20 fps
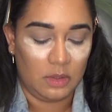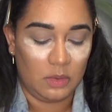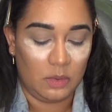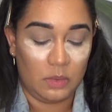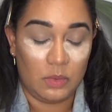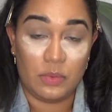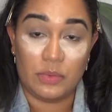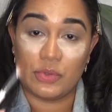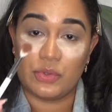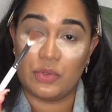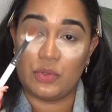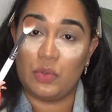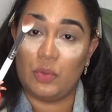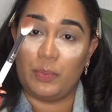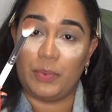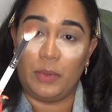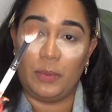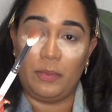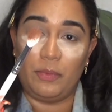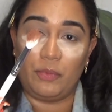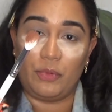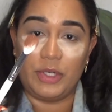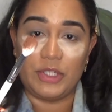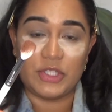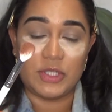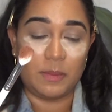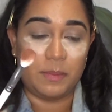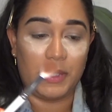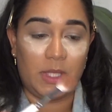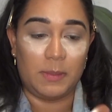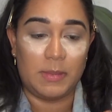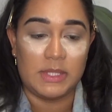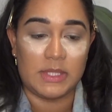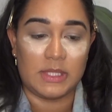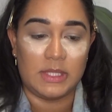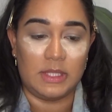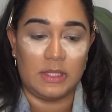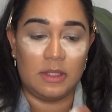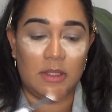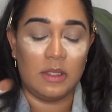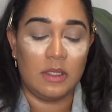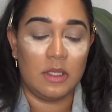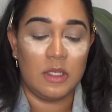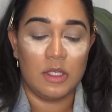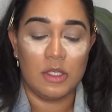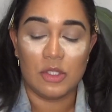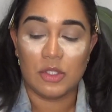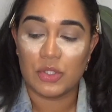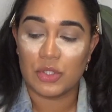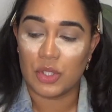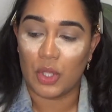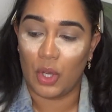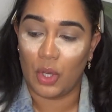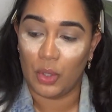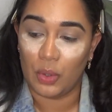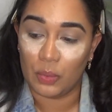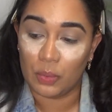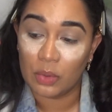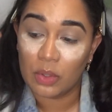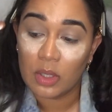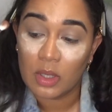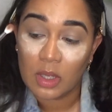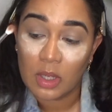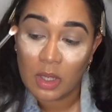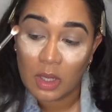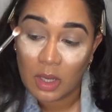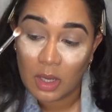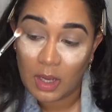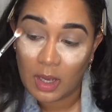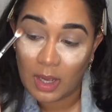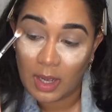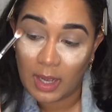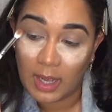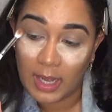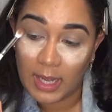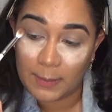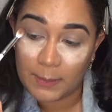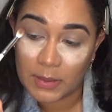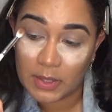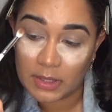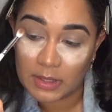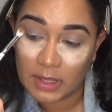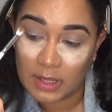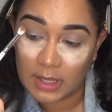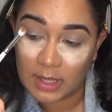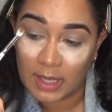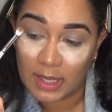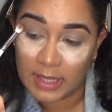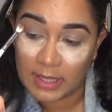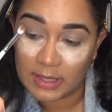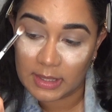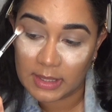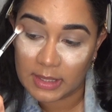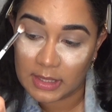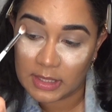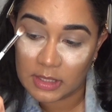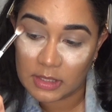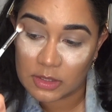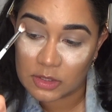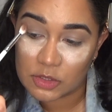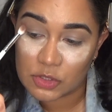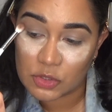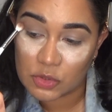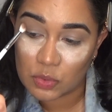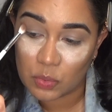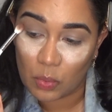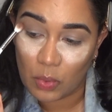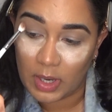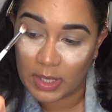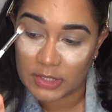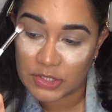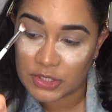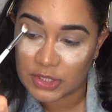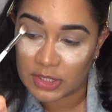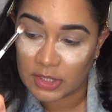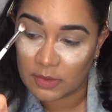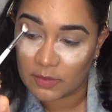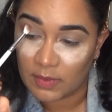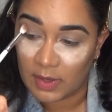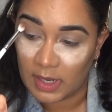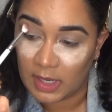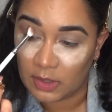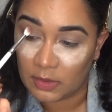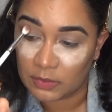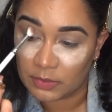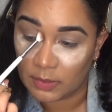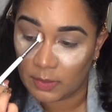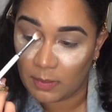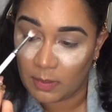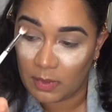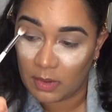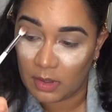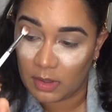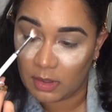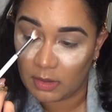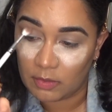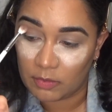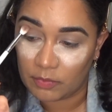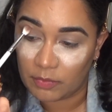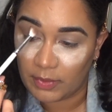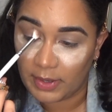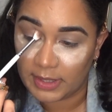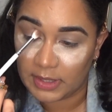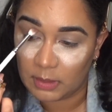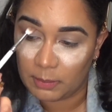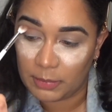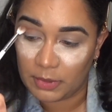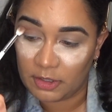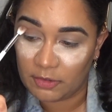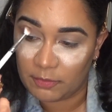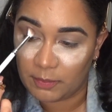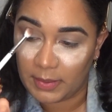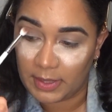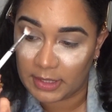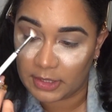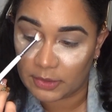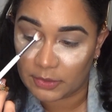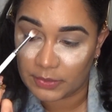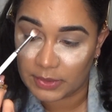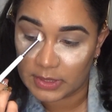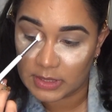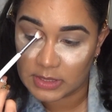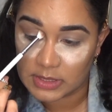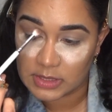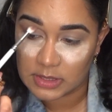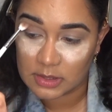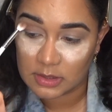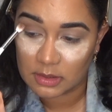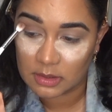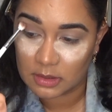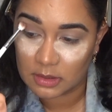Oh, super rich and pigmented. So I'm going to lightly swatch it around right above my crease.